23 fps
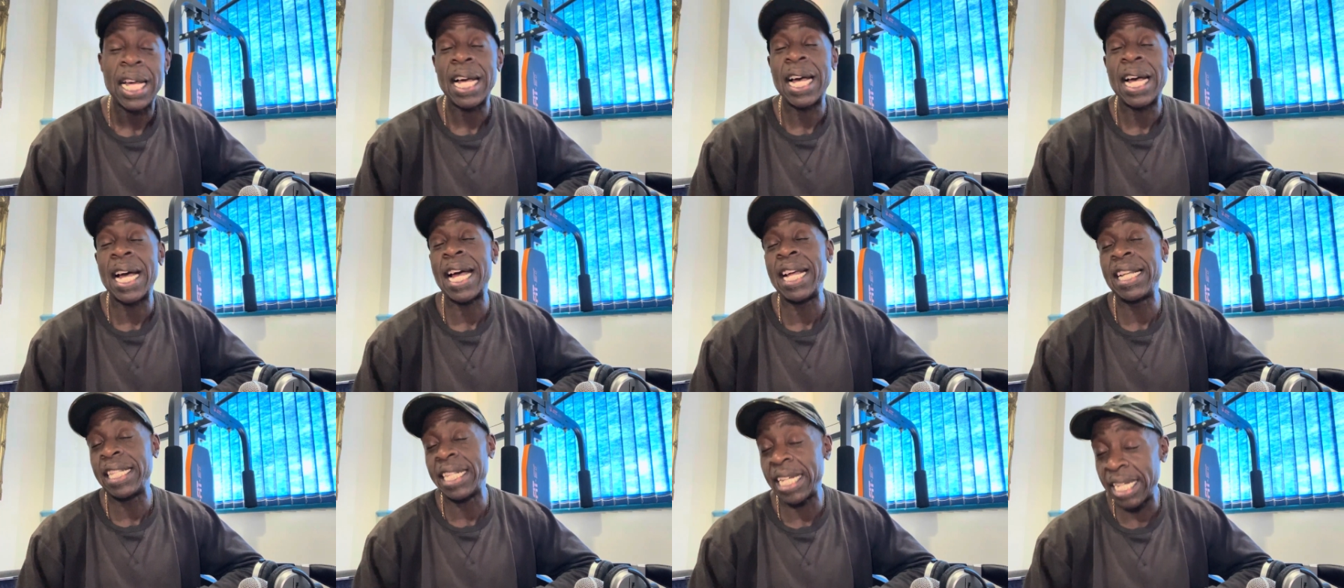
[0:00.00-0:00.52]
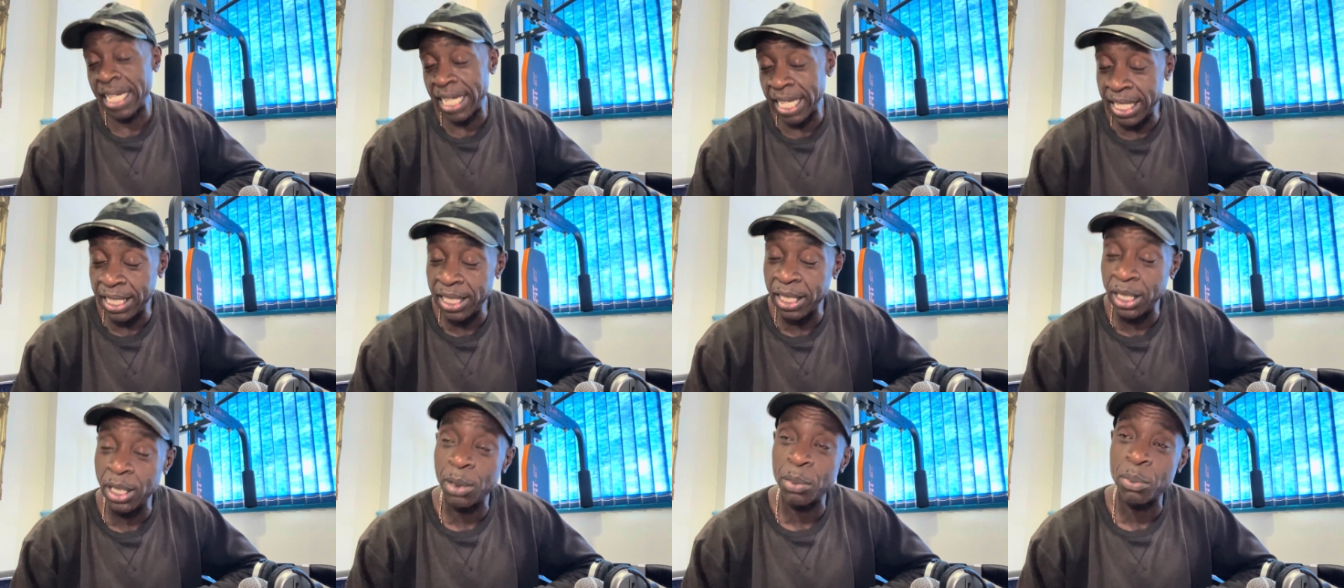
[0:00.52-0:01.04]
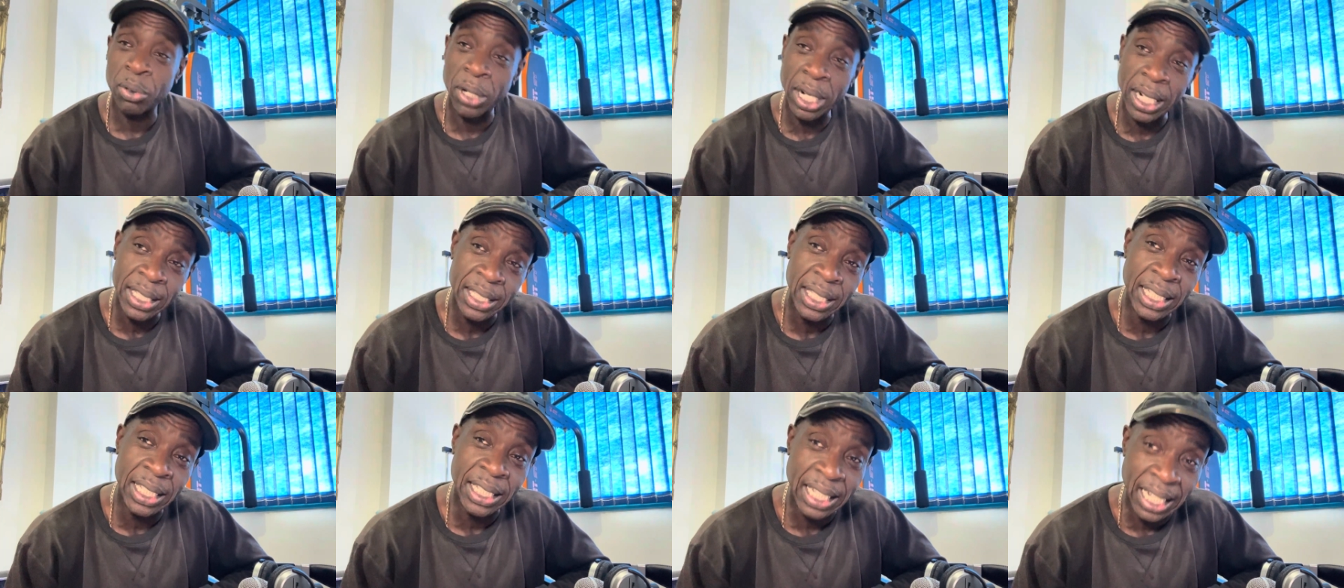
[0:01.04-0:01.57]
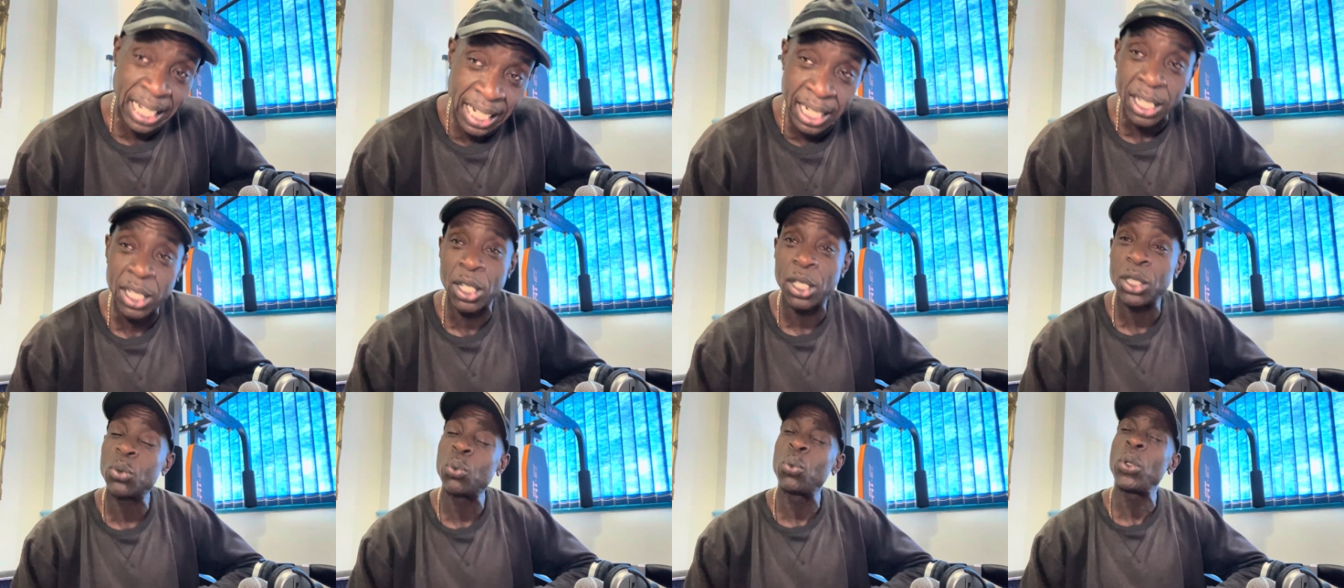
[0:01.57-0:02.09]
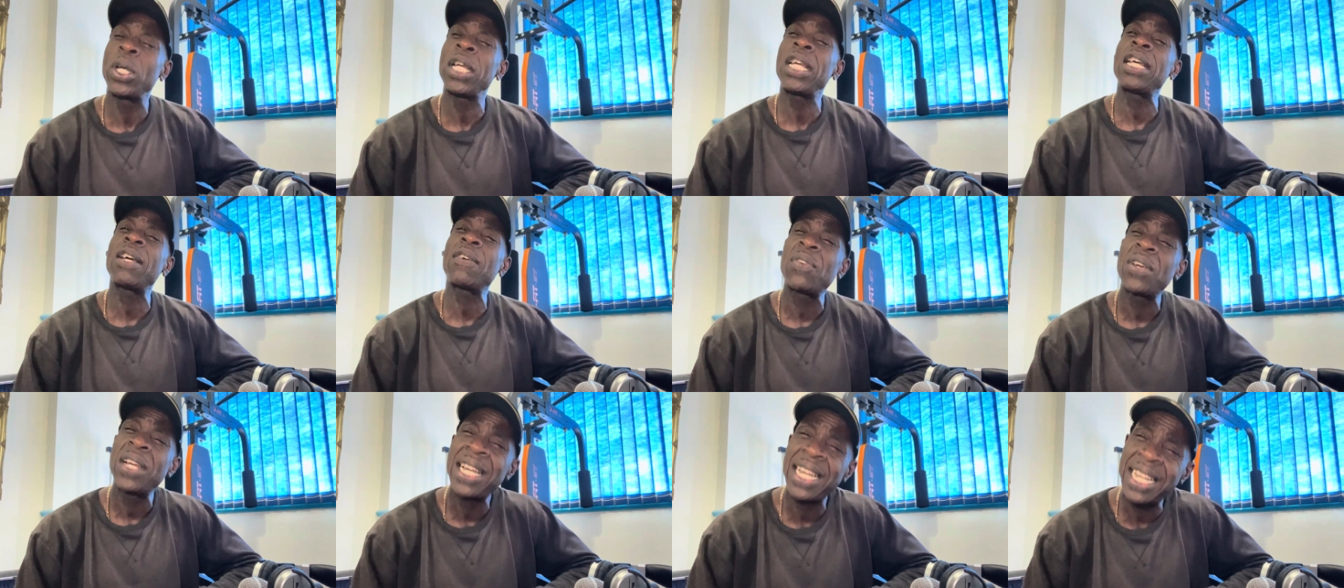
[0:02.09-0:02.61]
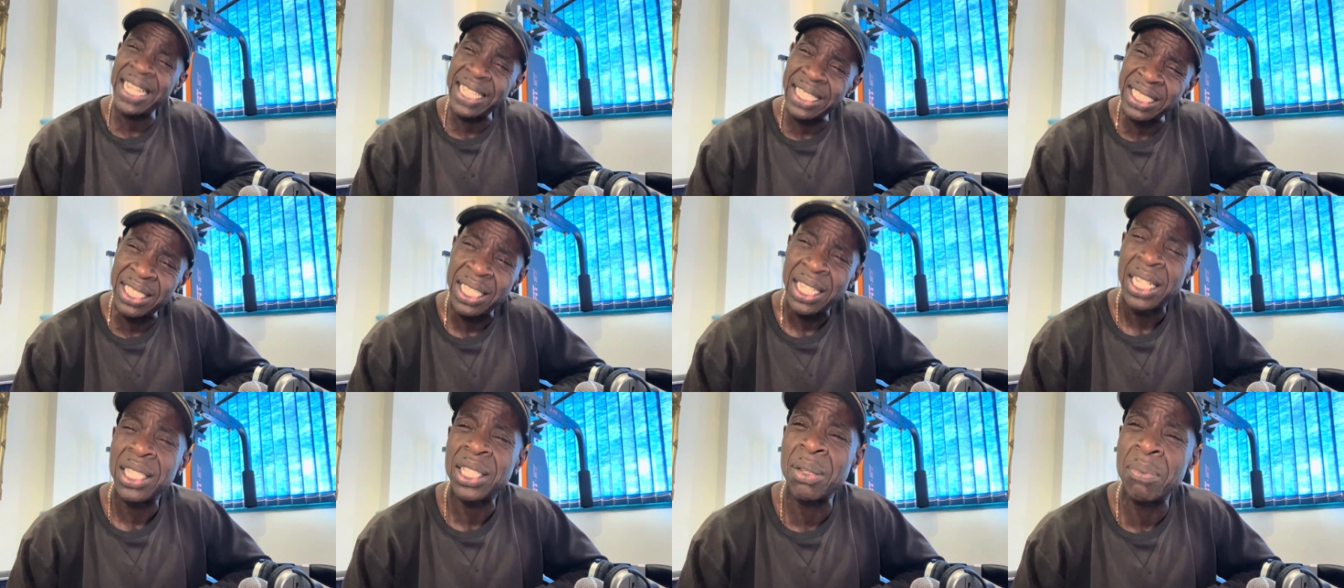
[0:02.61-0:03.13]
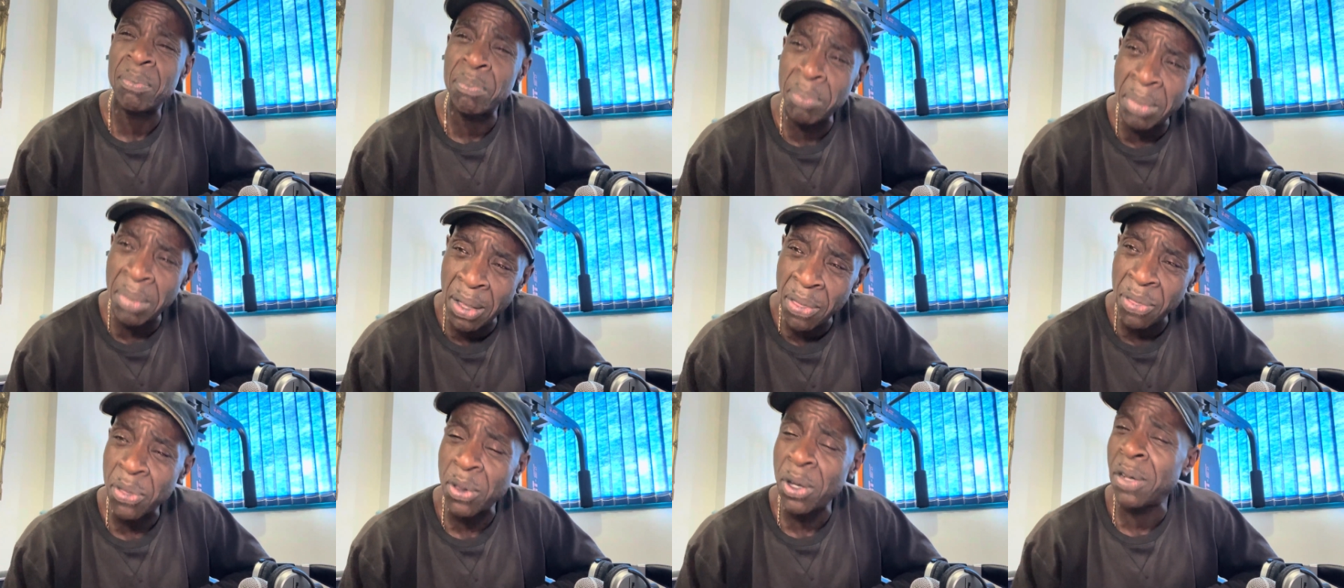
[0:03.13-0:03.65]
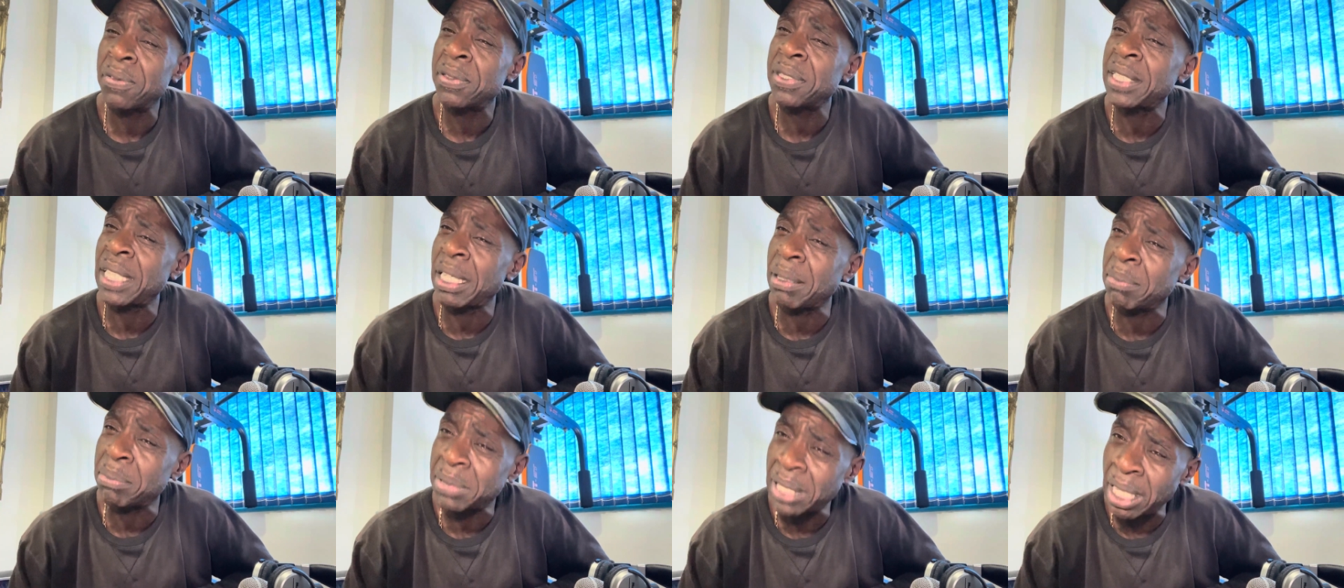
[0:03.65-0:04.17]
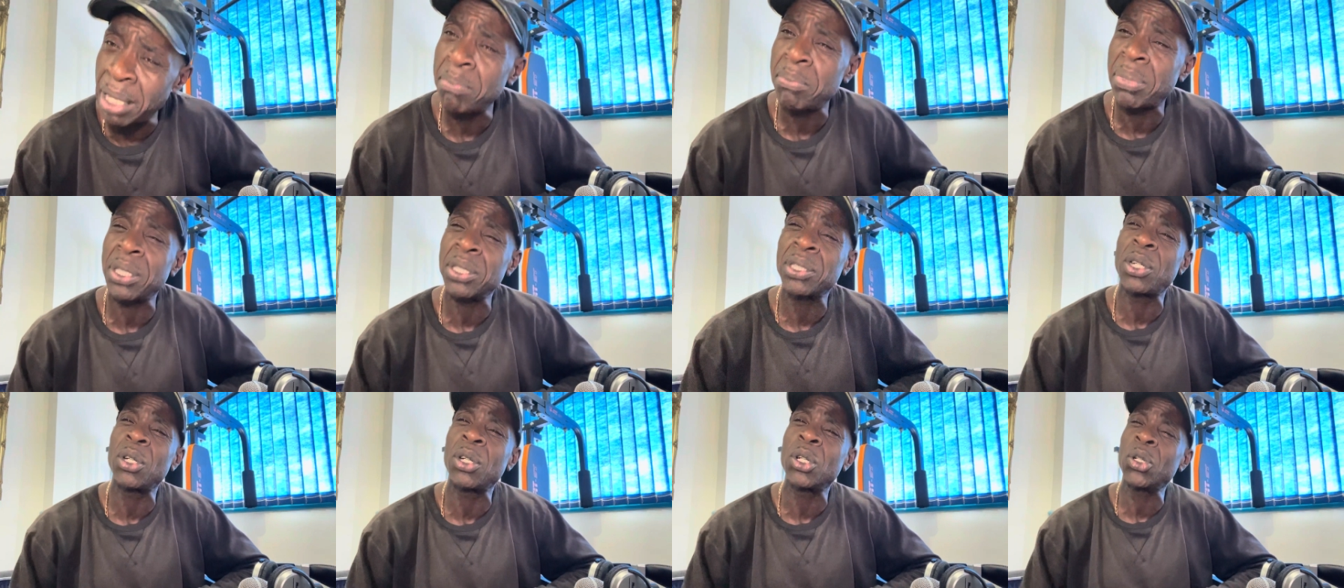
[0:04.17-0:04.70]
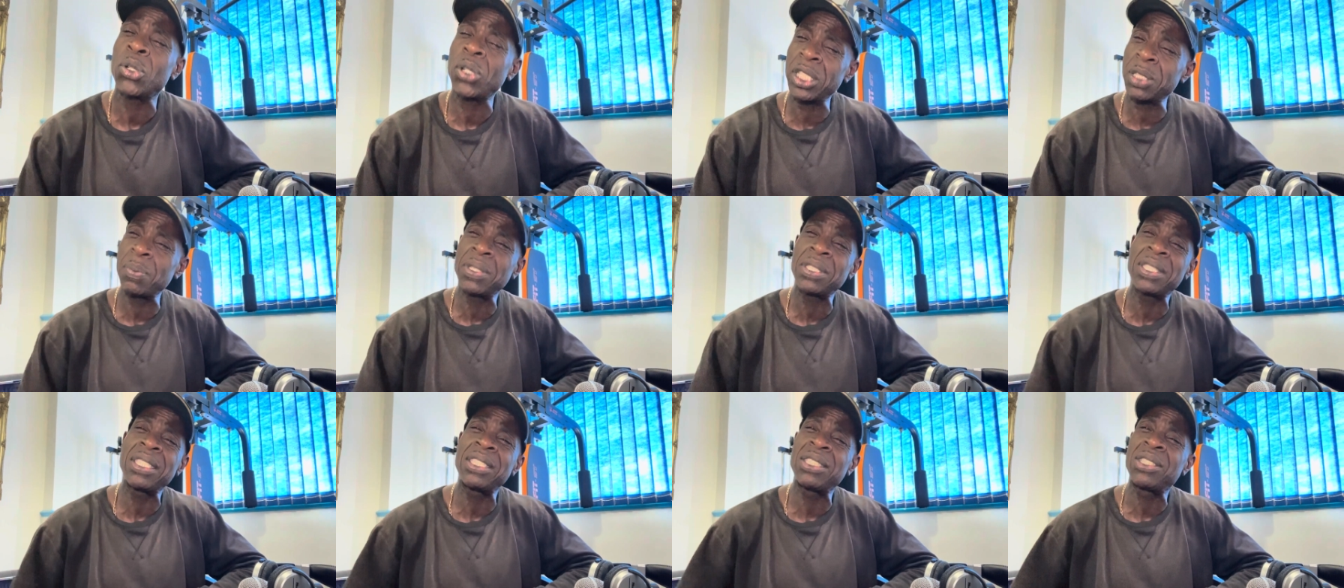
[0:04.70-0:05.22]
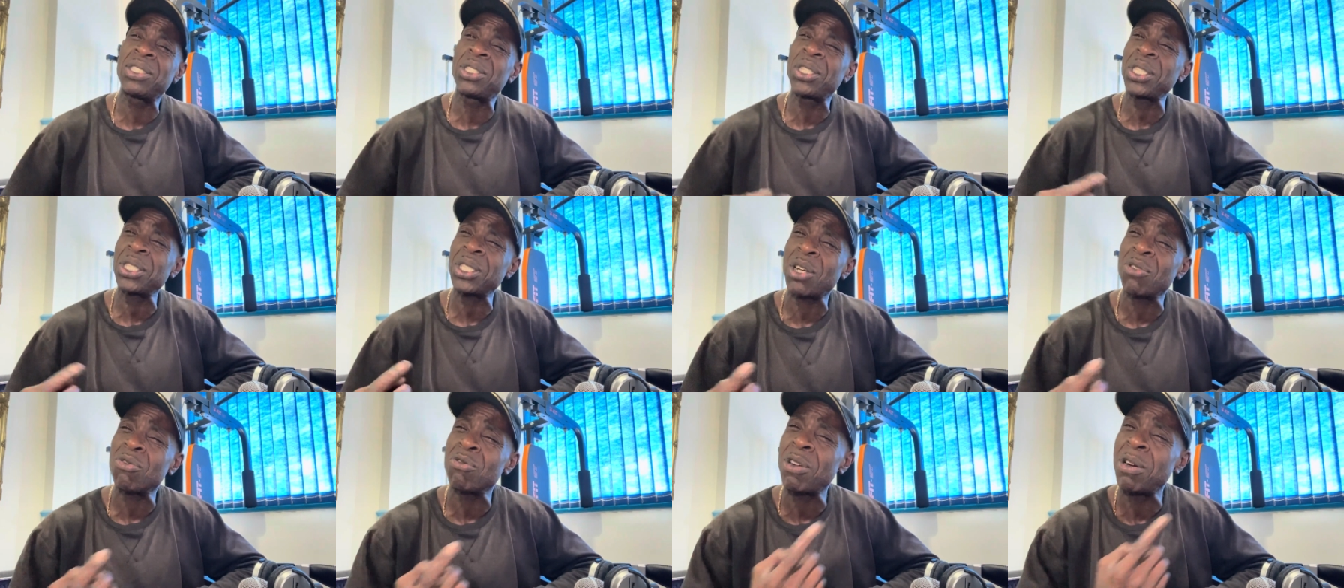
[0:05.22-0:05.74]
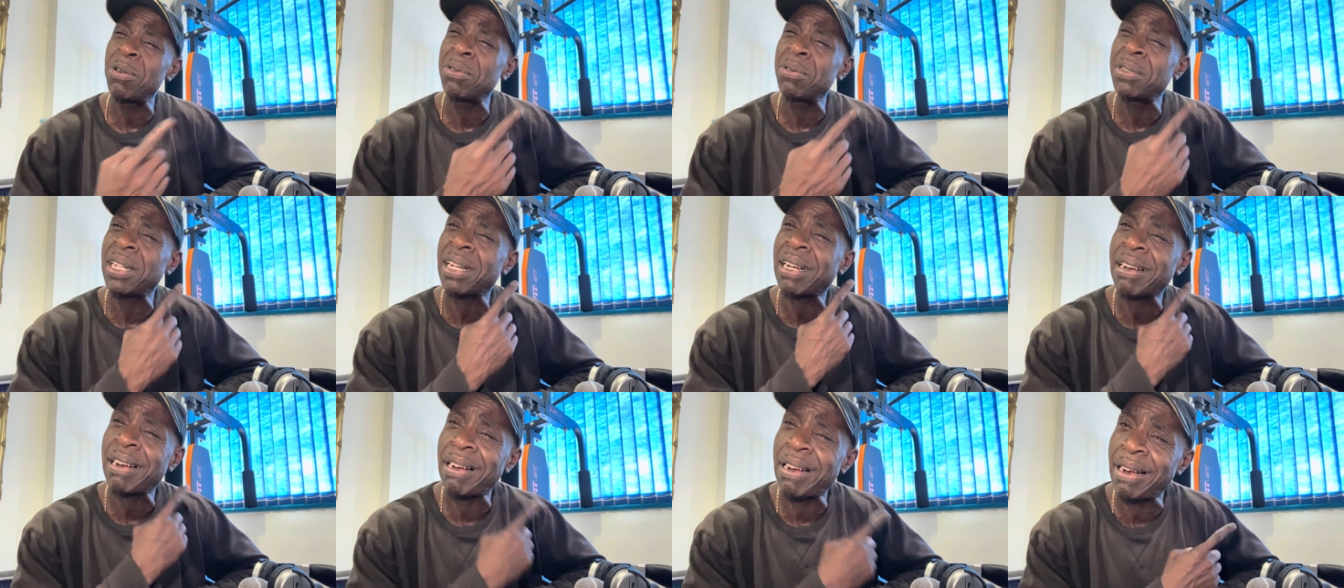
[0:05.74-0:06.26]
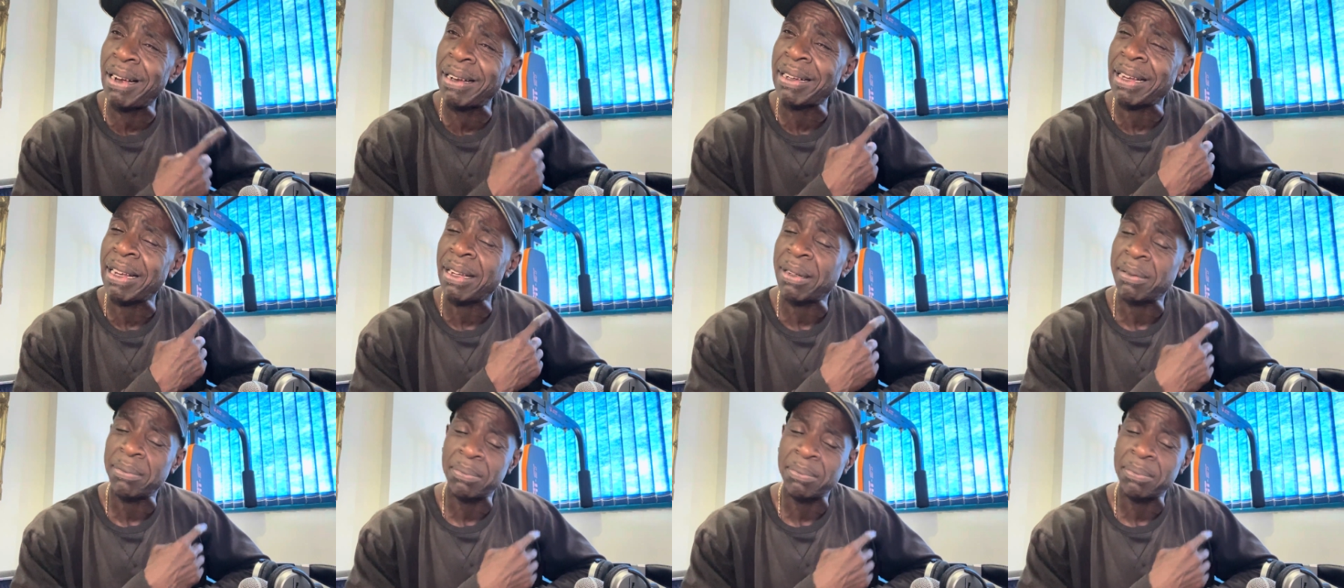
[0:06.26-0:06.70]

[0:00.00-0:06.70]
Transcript: And in Brexit England, we have hit the month of September, so Christmas is just around the corner.